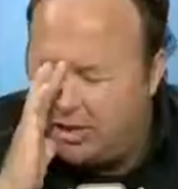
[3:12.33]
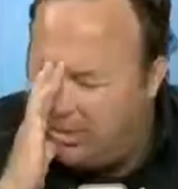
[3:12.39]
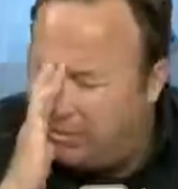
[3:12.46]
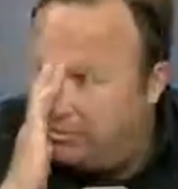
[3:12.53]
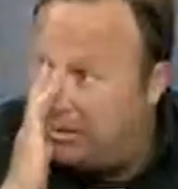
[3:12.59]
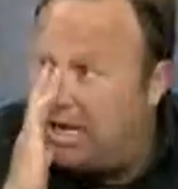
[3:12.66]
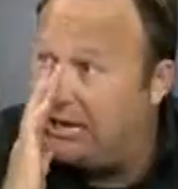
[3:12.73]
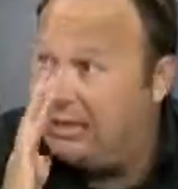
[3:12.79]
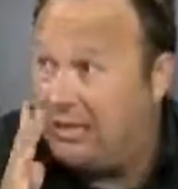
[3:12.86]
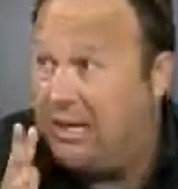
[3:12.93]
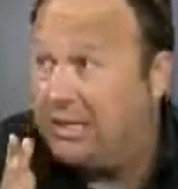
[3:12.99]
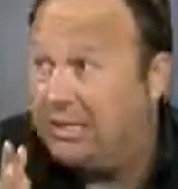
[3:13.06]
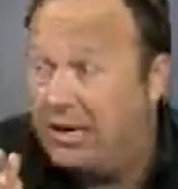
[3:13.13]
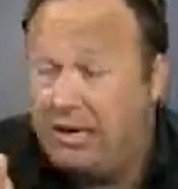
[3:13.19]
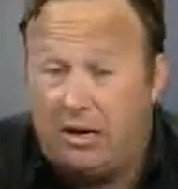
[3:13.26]
segment. I
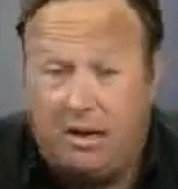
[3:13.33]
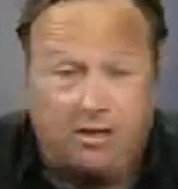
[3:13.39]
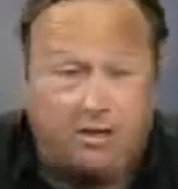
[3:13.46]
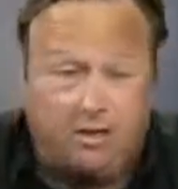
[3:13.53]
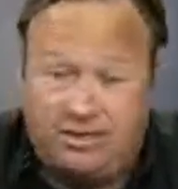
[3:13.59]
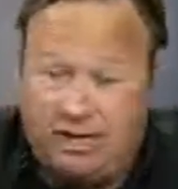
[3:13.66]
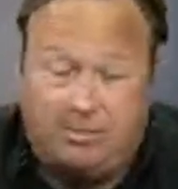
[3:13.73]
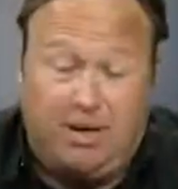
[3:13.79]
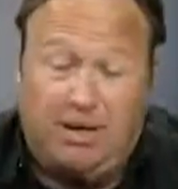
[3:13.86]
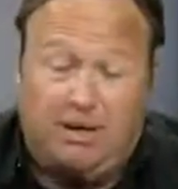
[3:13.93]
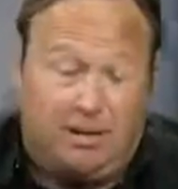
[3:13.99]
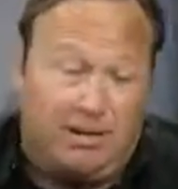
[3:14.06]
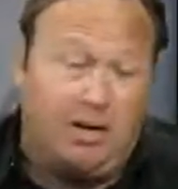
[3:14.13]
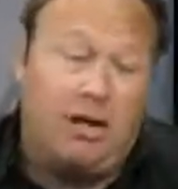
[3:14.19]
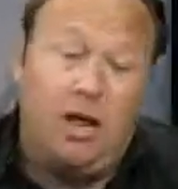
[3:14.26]
said I'd take calls this segment. I
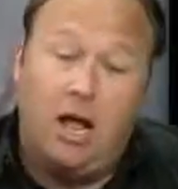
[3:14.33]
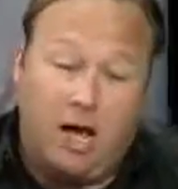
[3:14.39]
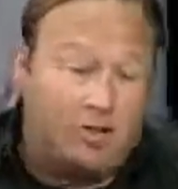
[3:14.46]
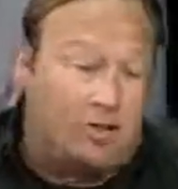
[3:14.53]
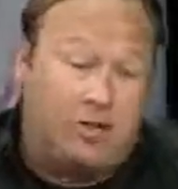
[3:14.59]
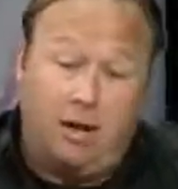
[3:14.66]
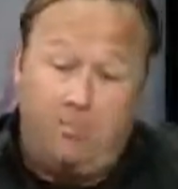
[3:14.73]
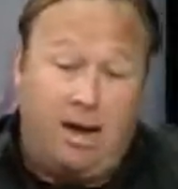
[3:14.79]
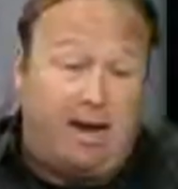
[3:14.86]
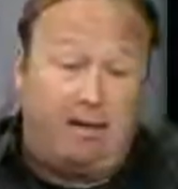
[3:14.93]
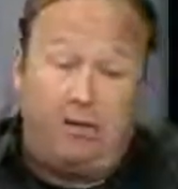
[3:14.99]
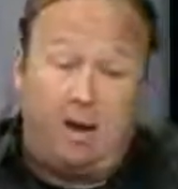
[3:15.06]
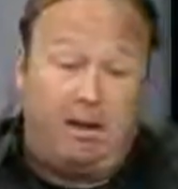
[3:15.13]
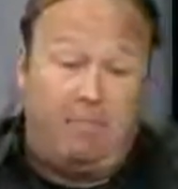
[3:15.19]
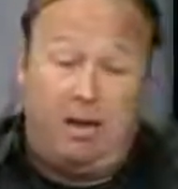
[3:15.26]
didn't. I'll just come back
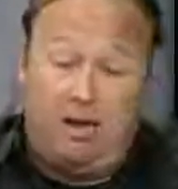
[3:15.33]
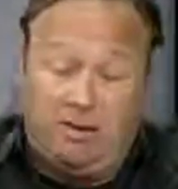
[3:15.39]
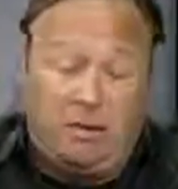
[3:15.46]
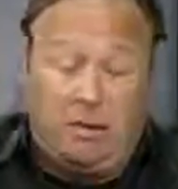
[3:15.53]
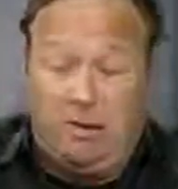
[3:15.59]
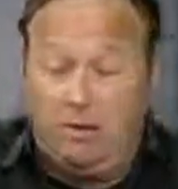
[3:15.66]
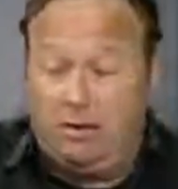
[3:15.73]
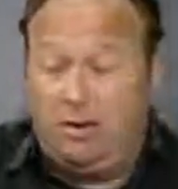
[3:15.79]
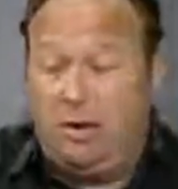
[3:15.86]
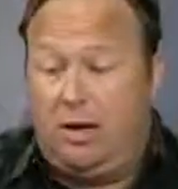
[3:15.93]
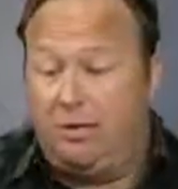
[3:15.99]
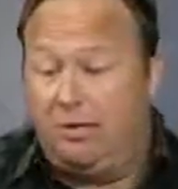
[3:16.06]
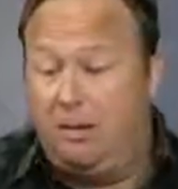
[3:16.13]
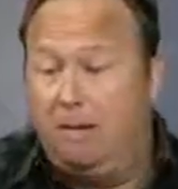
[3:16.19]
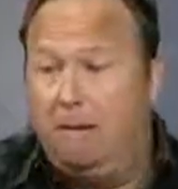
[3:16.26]
and talk about it, and I'll go to your
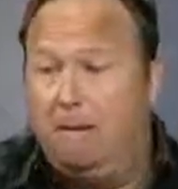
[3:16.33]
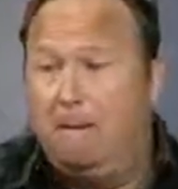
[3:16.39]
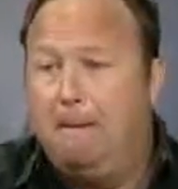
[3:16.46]
calls.